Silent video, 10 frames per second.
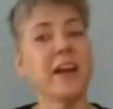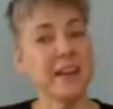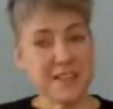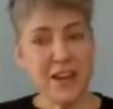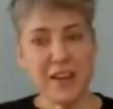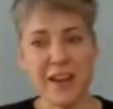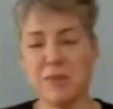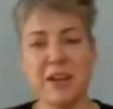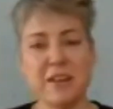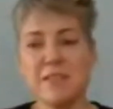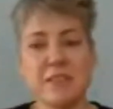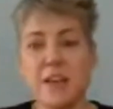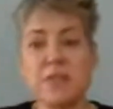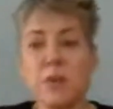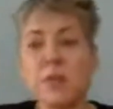And I got to tell you, I mean, I,
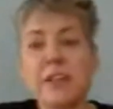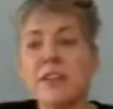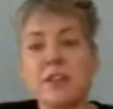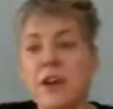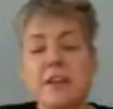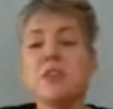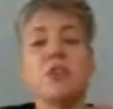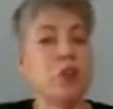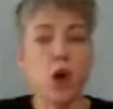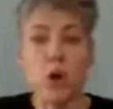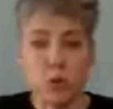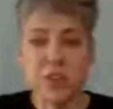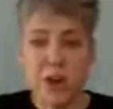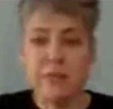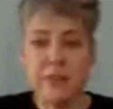I really didn't, I didn't
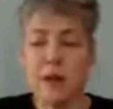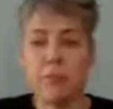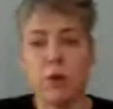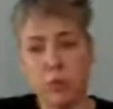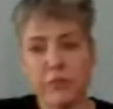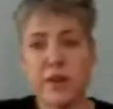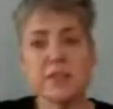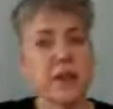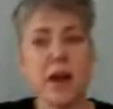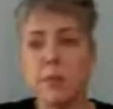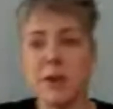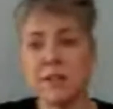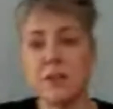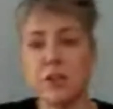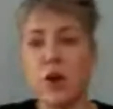know Jeff at that point. We're friends now, but
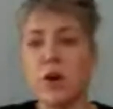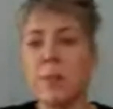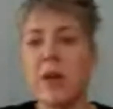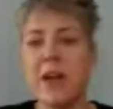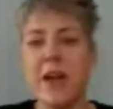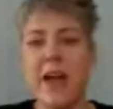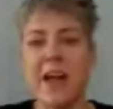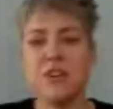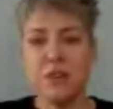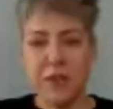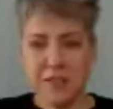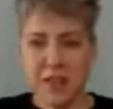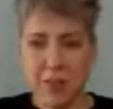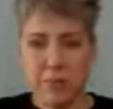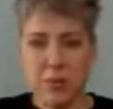I didn't know him. And you get
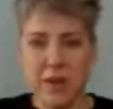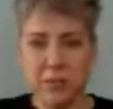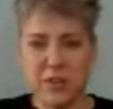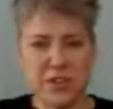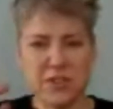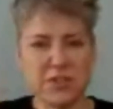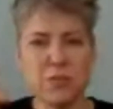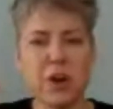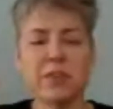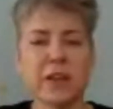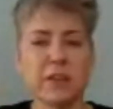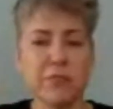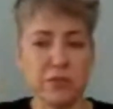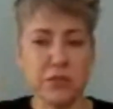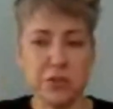to that point, which is somewhere in
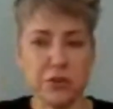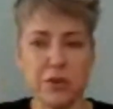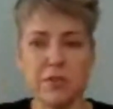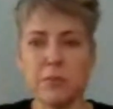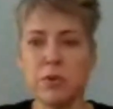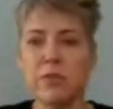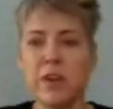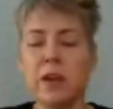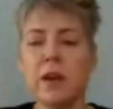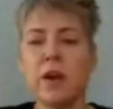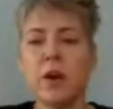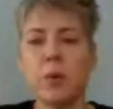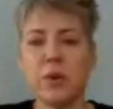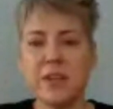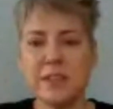like the first third of the movie,
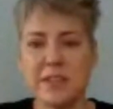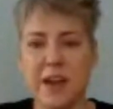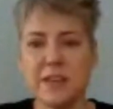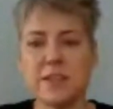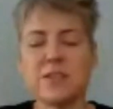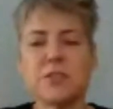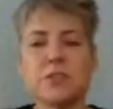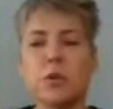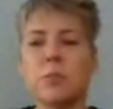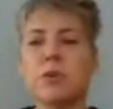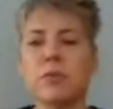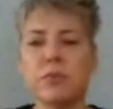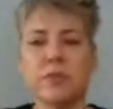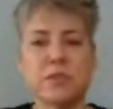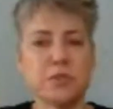where he says, it's so
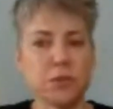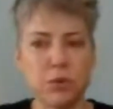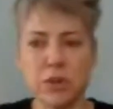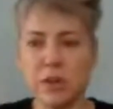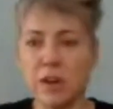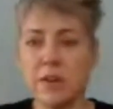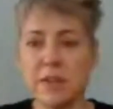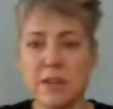beautiful, it's so clear.